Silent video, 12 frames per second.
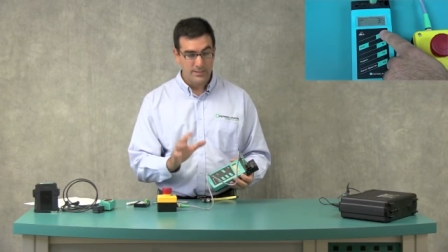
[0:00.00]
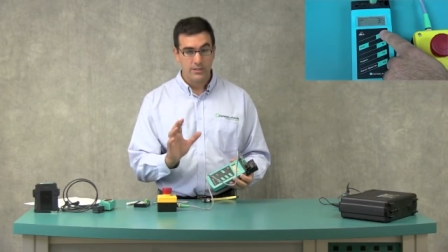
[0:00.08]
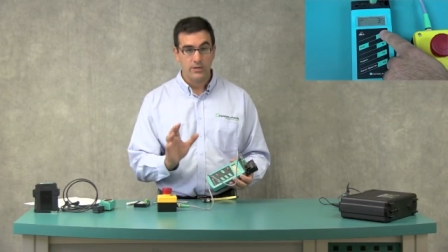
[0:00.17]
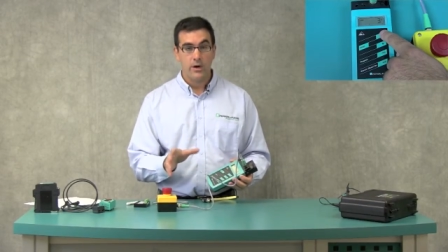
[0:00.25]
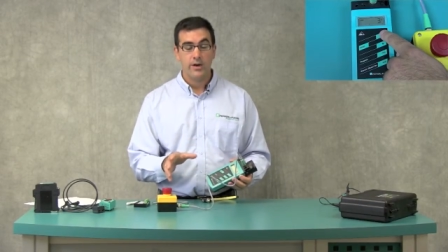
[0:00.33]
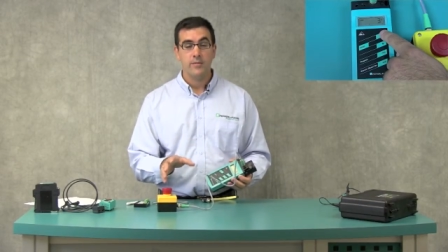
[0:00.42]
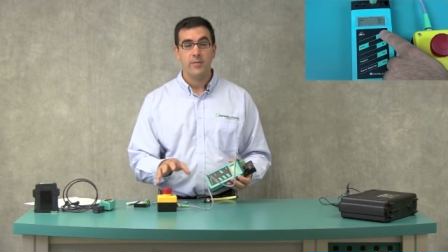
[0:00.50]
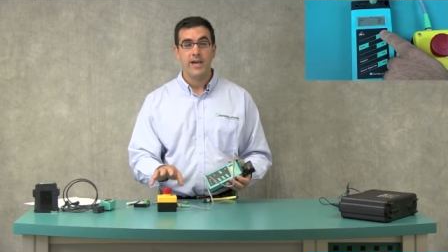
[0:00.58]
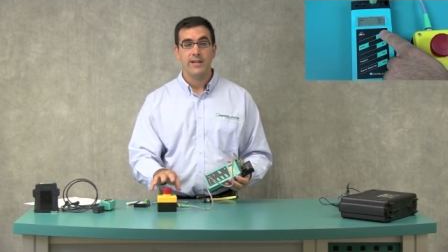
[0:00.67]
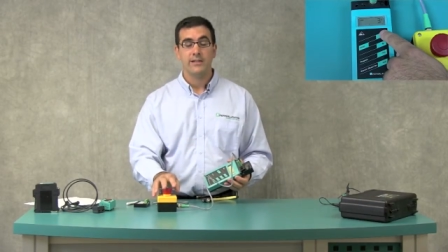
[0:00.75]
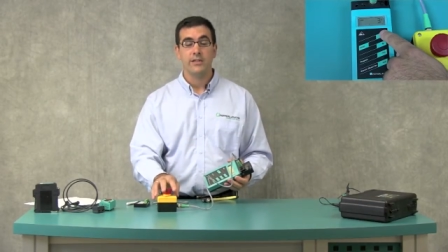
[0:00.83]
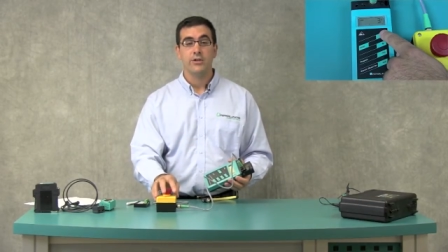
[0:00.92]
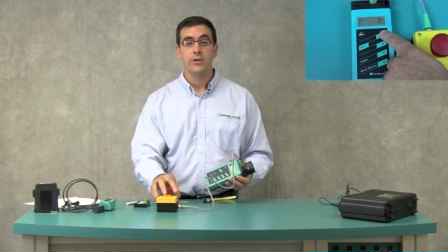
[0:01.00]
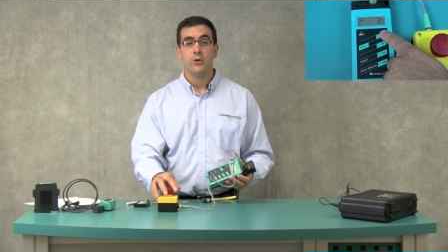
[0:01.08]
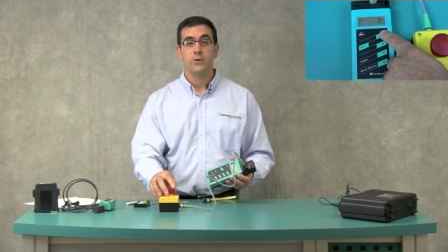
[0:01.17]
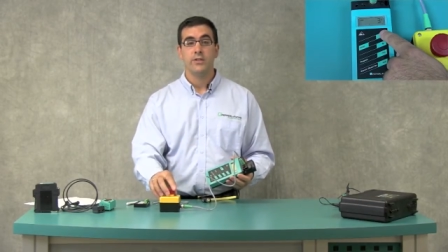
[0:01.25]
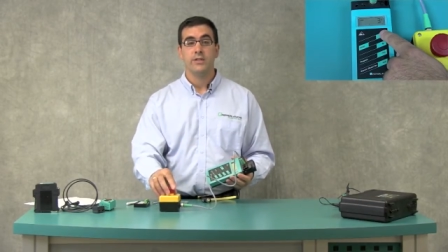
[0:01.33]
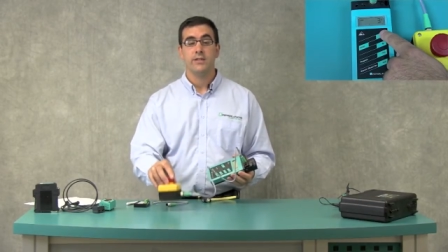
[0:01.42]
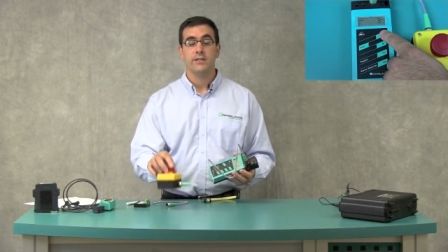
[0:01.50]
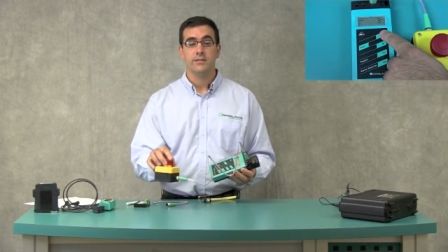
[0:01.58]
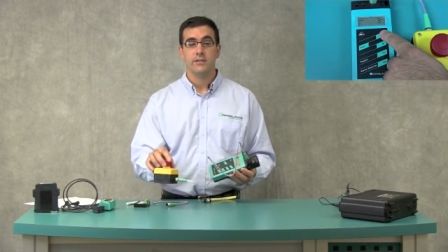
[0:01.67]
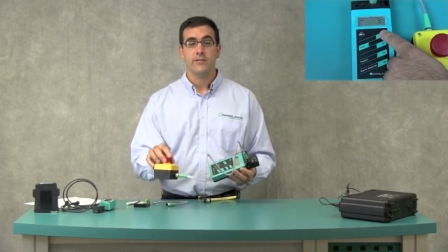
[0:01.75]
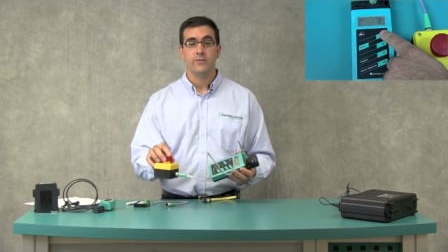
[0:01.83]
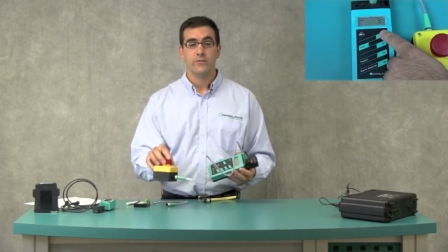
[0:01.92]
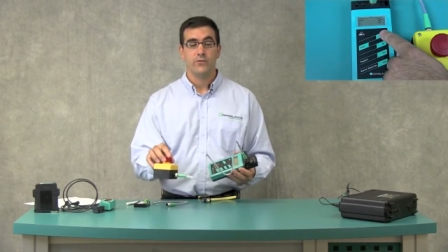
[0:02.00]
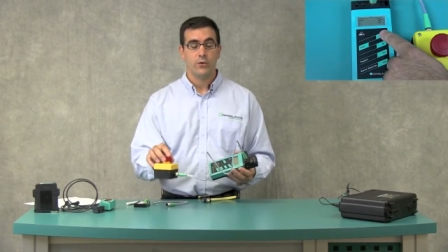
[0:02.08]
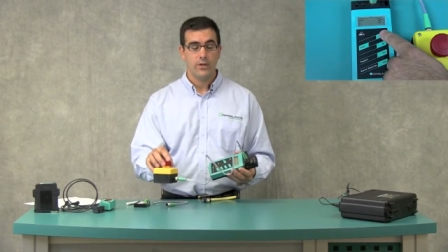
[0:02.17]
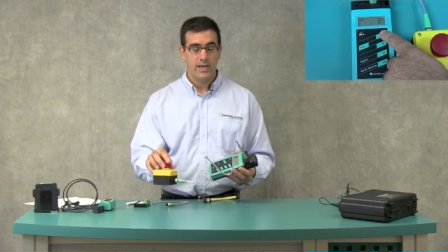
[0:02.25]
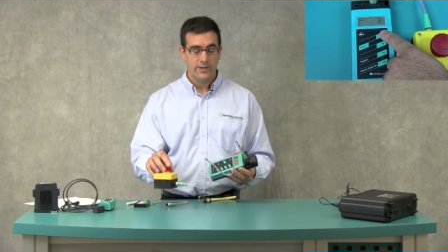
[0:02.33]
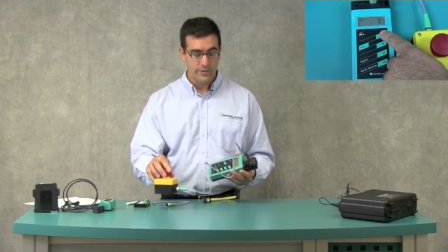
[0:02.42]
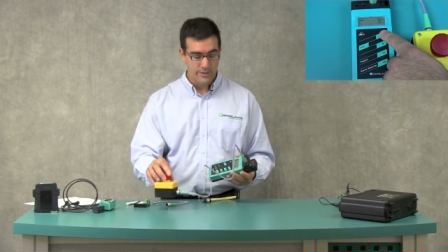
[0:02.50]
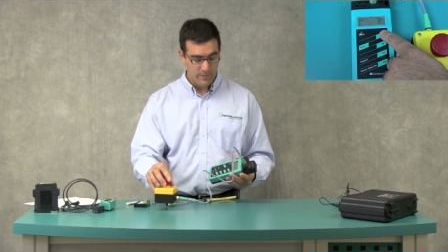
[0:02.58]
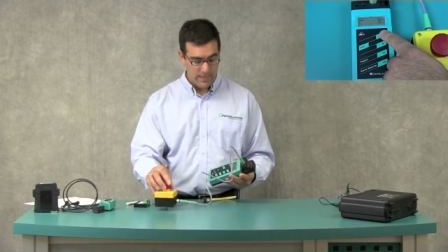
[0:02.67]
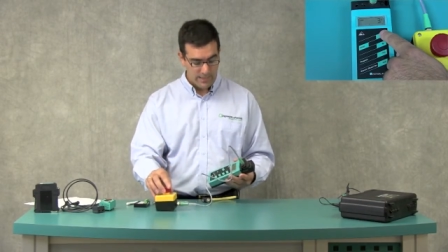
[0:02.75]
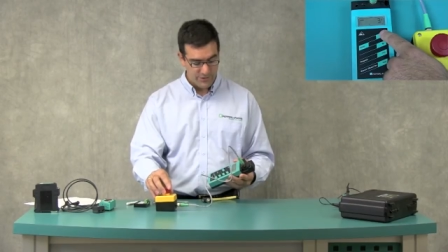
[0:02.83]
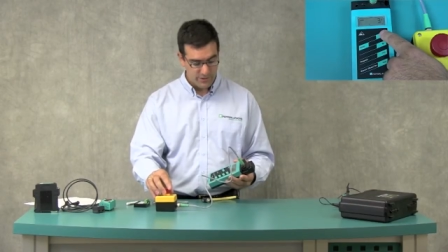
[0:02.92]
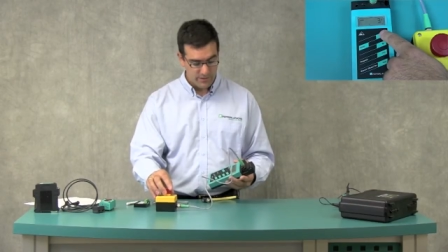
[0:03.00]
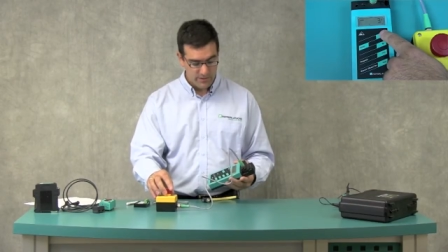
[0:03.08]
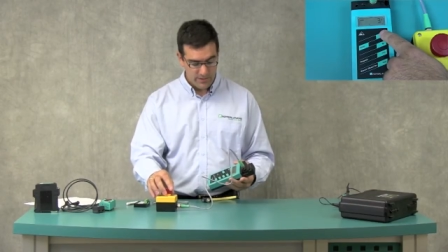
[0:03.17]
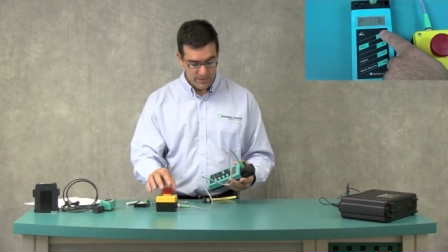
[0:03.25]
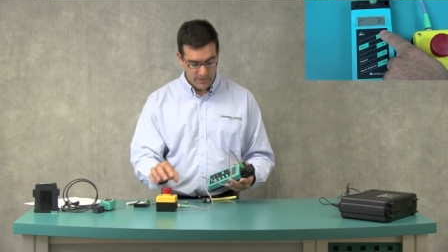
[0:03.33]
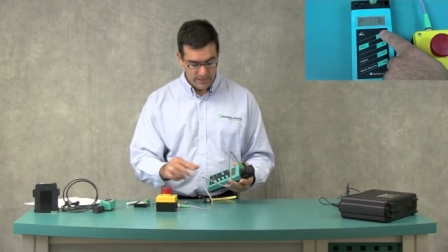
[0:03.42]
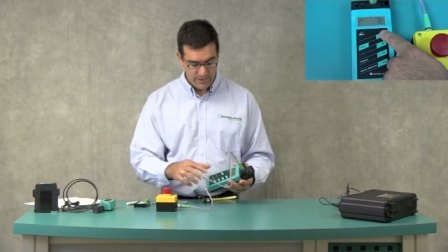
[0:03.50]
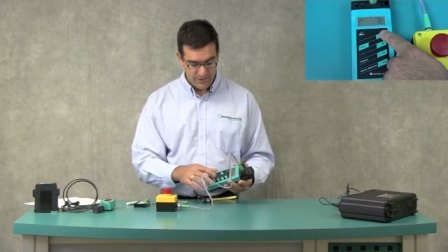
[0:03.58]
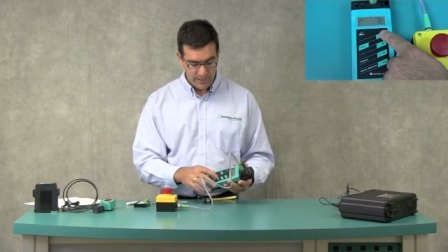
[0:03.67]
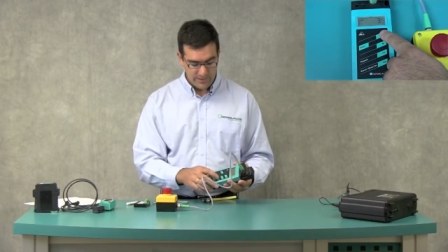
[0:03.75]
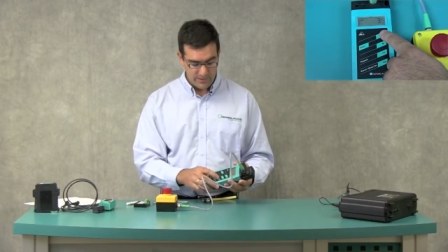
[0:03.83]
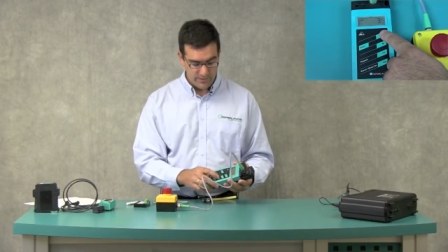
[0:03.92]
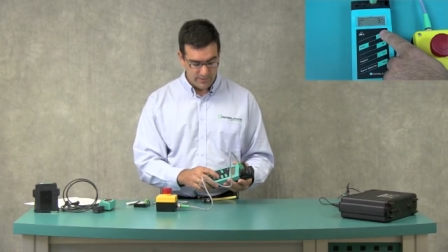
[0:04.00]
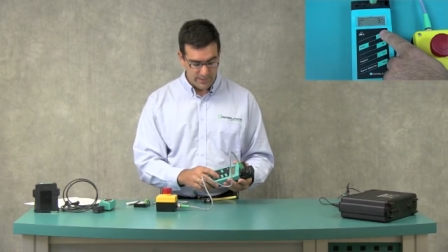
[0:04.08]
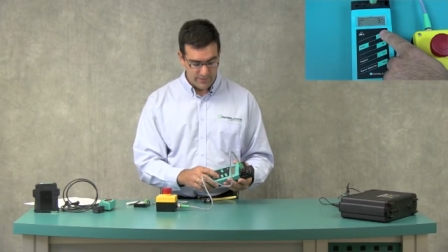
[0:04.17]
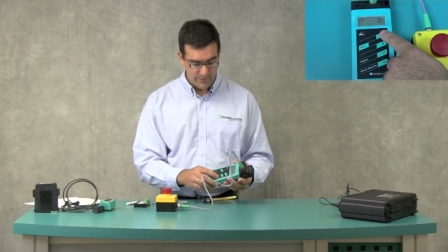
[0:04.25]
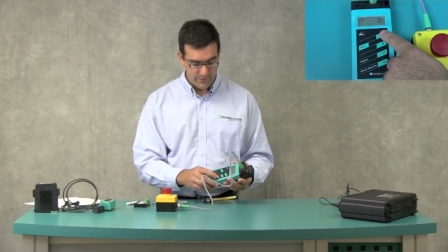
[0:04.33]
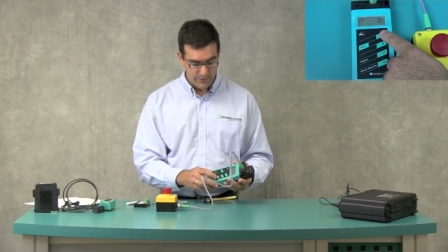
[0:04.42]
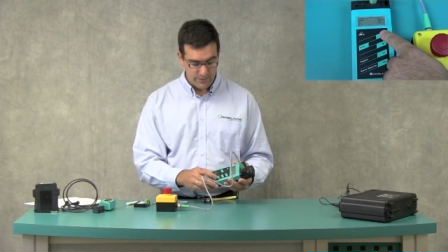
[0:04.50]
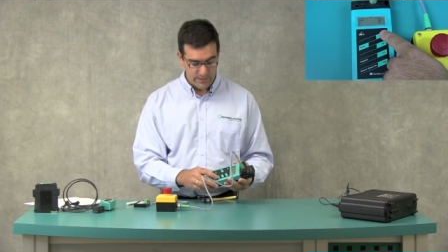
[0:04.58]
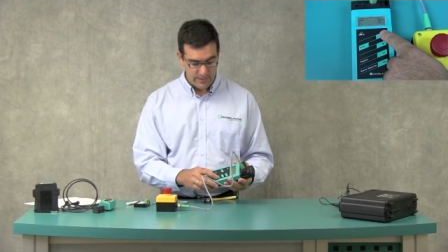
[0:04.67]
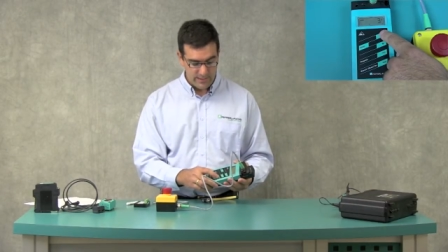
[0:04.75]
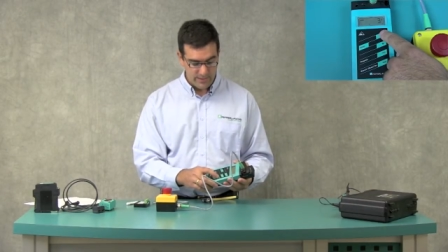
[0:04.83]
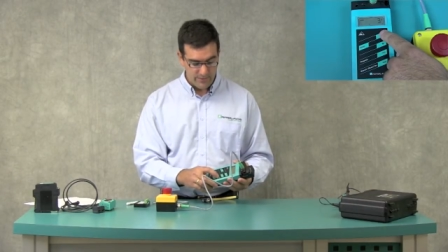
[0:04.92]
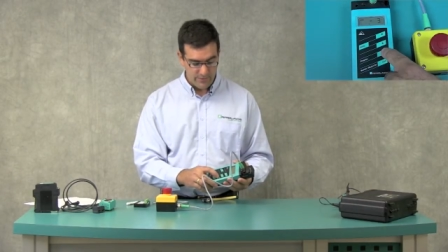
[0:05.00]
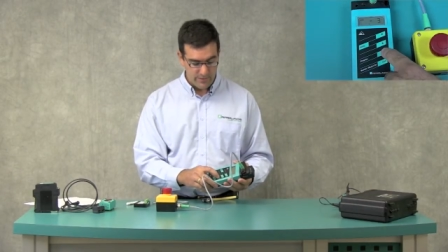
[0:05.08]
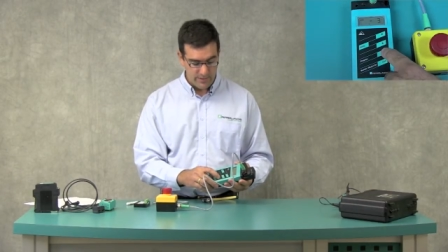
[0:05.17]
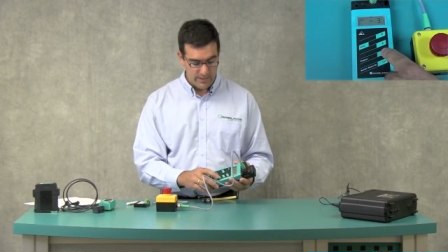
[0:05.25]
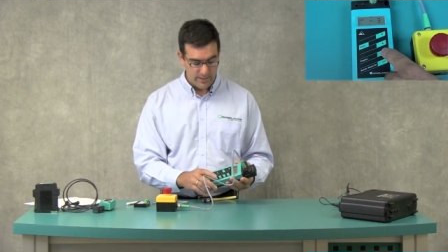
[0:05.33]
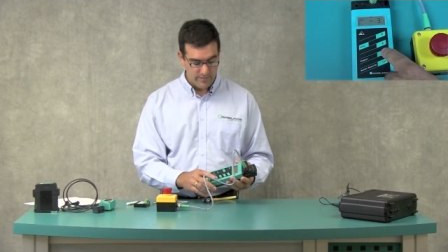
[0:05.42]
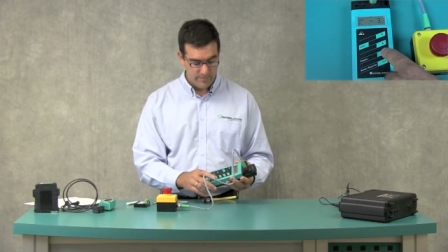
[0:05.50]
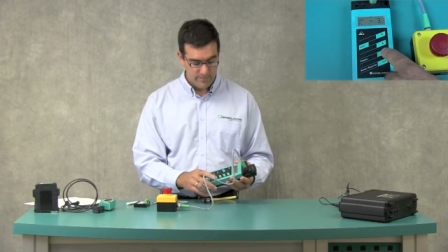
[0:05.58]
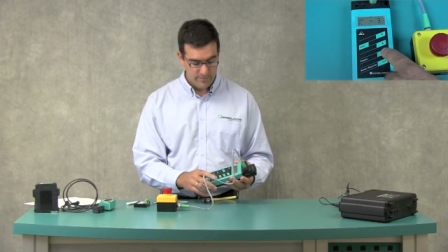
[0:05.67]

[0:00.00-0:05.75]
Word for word: It's going to automatically know that it's a full address module and change it to address 3 and not 3A.